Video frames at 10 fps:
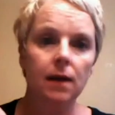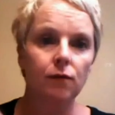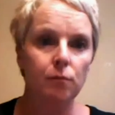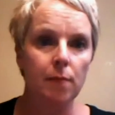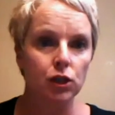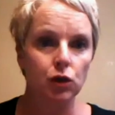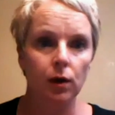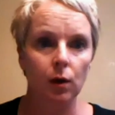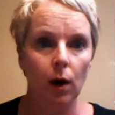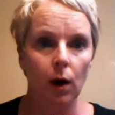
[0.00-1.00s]
of
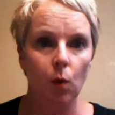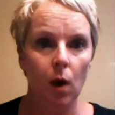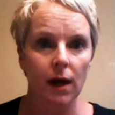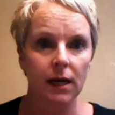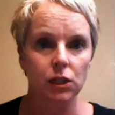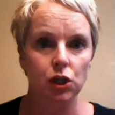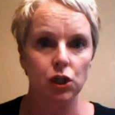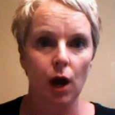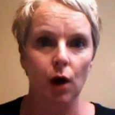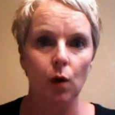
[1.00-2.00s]
measuring where I wanted it to
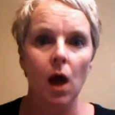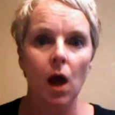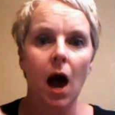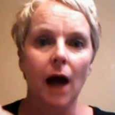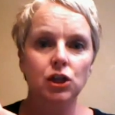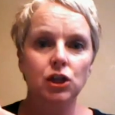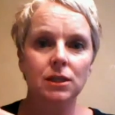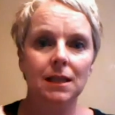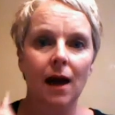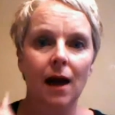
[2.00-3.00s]
go, I just
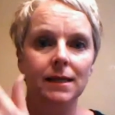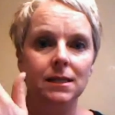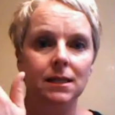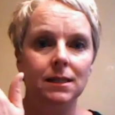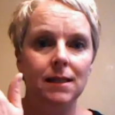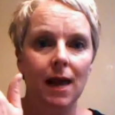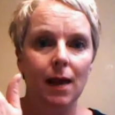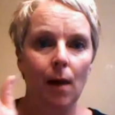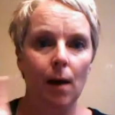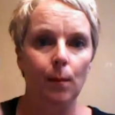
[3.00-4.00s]
lined the tape
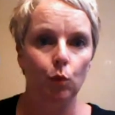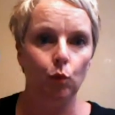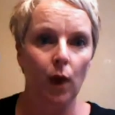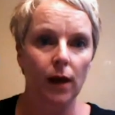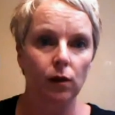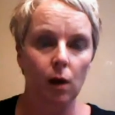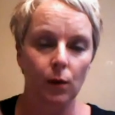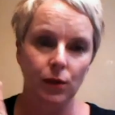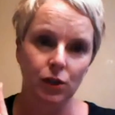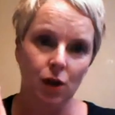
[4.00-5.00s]
up right along
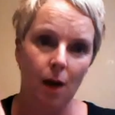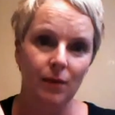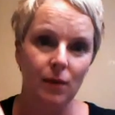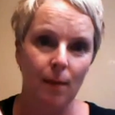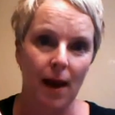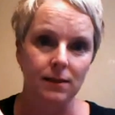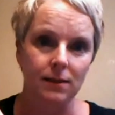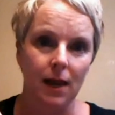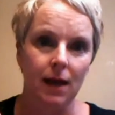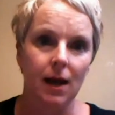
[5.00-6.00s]
with the top of the
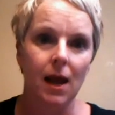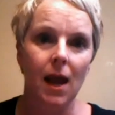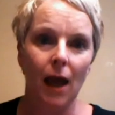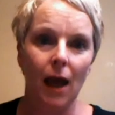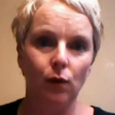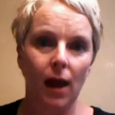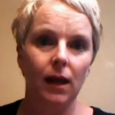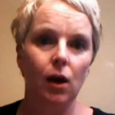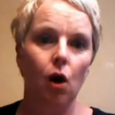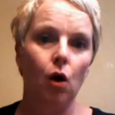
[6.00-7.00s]
basket and ran
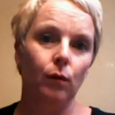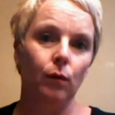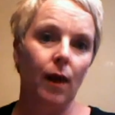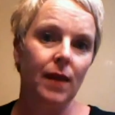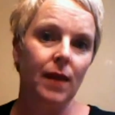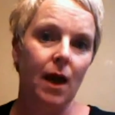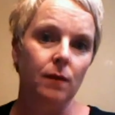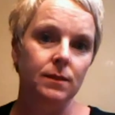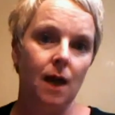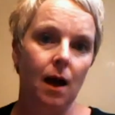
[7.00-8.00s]
it all around the
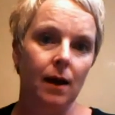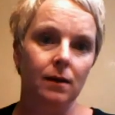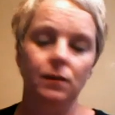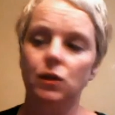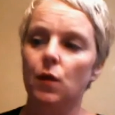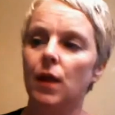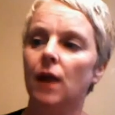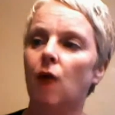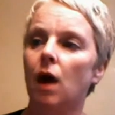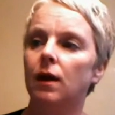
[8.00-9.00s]
outside so that
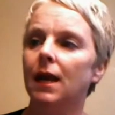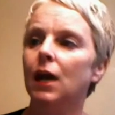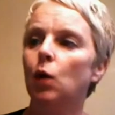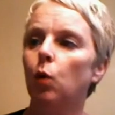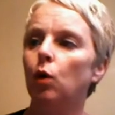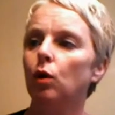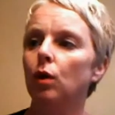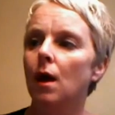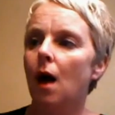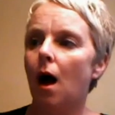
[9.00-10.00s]
I've got an
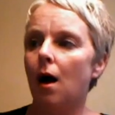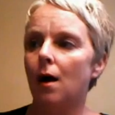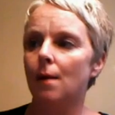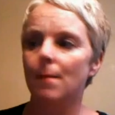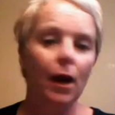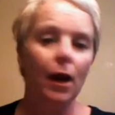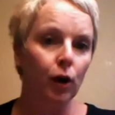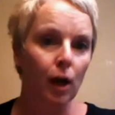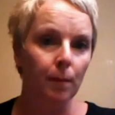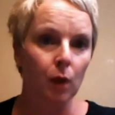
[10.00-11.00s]
equal um,
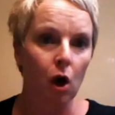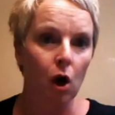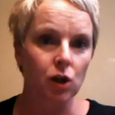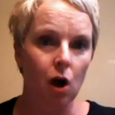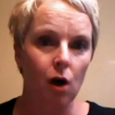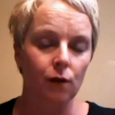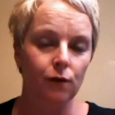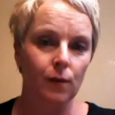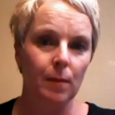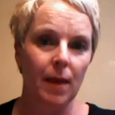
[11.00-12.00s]
area blocked off
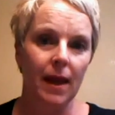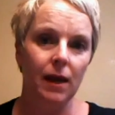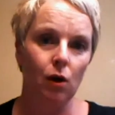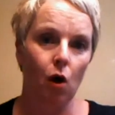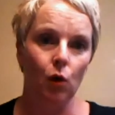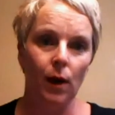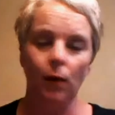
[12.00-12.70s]
from the paint all the way